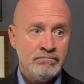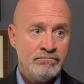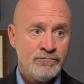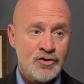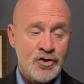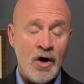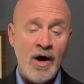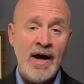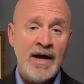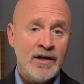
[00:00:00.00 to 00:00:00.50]

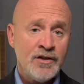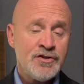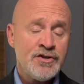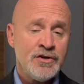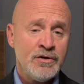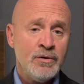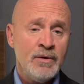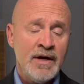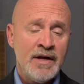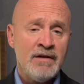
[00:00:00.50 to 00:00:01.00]
trying
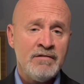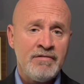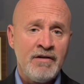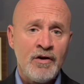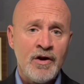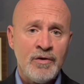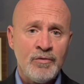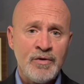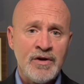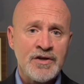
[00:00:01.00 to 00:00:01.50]
to, in a
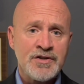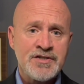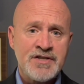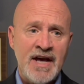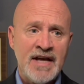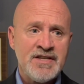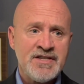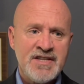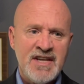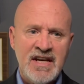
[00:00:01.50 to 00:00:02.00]
very real
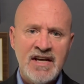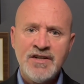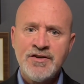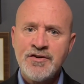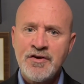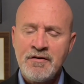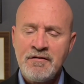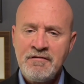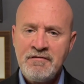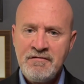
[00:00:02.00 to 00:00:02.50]
sense,
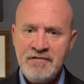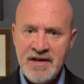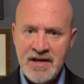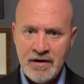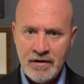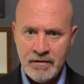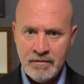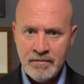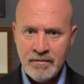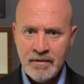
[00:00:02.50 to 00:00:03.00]

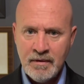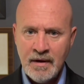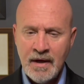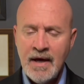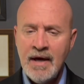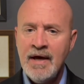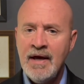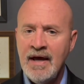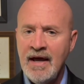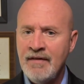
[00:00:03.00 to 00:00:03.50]
interfere
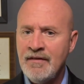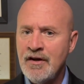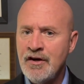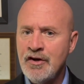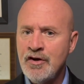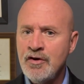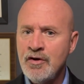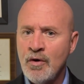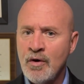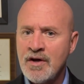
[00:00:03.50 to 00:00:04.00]
in the New
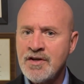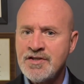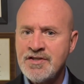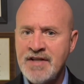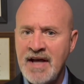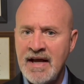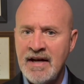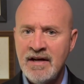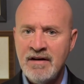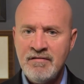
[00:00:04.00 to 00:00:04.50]
York
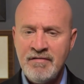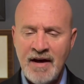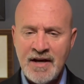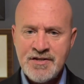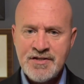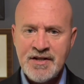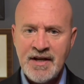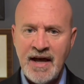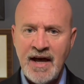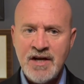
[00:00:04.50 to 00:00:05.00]
State
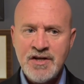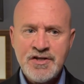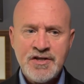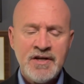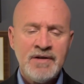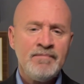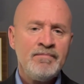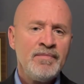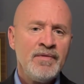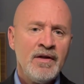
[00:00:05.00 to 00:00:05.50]

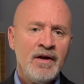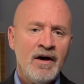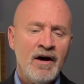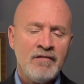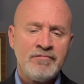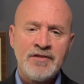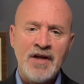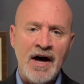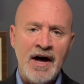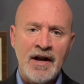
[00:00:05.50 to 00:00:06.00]
investigation
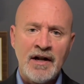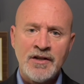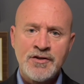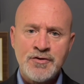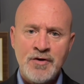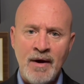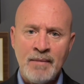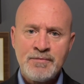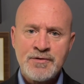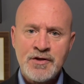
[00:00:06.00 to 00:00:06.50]
of Donald
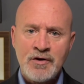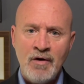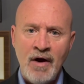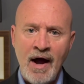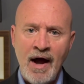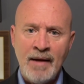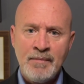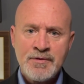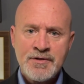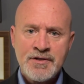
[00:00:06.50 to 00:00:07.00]
Trump's
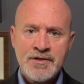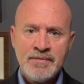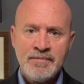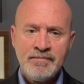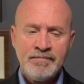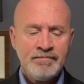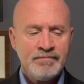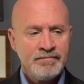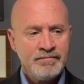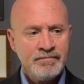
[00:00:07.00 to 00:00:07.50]
crimes.
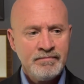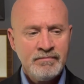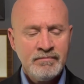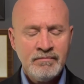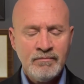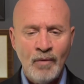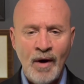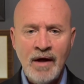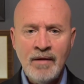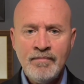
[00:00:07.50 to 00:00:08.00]

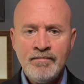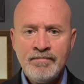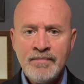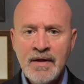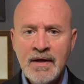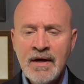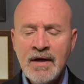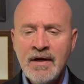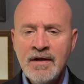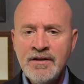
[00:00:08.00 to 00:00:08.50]
Well,
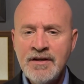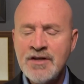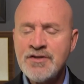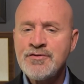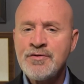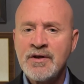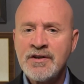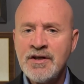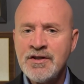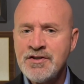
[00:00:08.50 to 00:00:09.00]

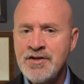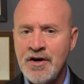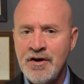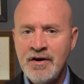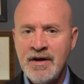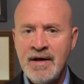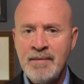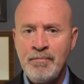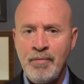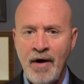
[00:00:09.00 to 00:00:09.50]
District
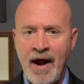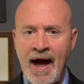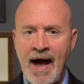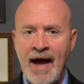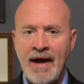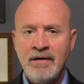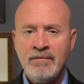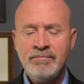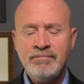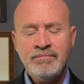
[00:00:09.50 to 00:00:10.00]
Attorney
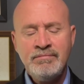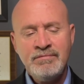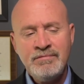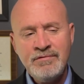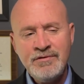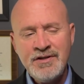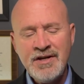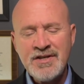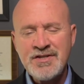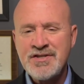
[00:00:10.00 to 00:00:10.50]
Bragg
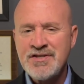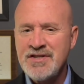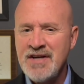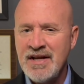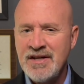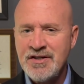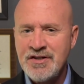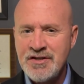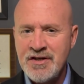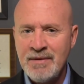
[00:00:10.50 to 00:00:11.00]
just
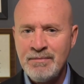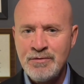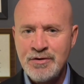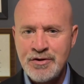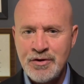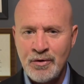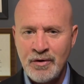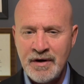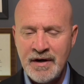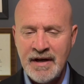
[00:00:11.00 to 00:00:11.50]
sent Jim
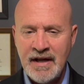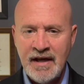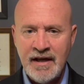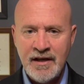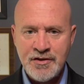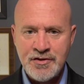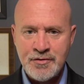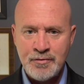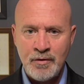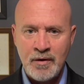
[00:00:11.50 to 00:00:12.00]
Jordan
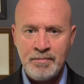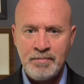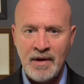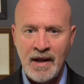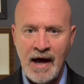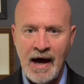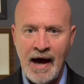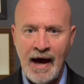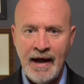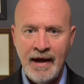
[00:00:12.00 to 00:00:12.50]
his
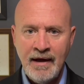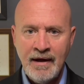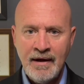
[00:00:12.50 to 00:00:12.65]
reply.